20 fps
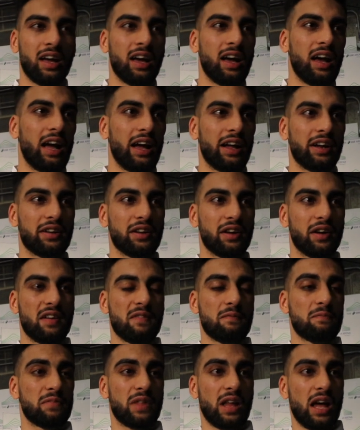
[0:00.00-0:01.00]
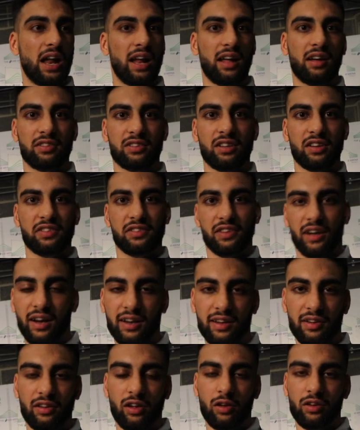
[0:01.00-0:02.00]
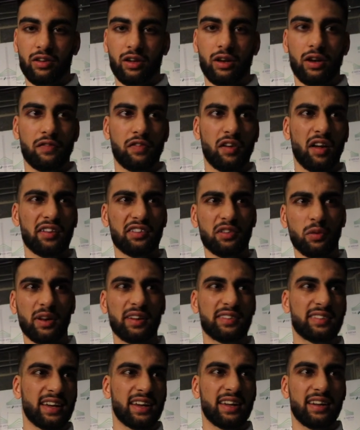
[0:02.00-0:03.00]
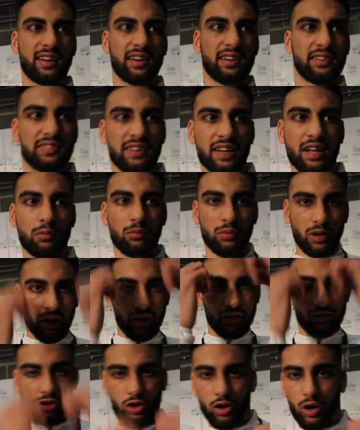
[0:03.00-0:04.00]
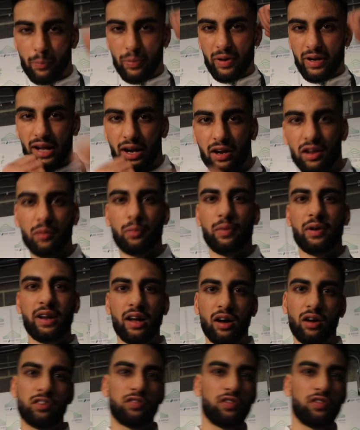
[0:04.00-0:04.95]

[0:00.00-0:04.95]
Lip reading: And in the first 20 seconds, I could see him like go up and down.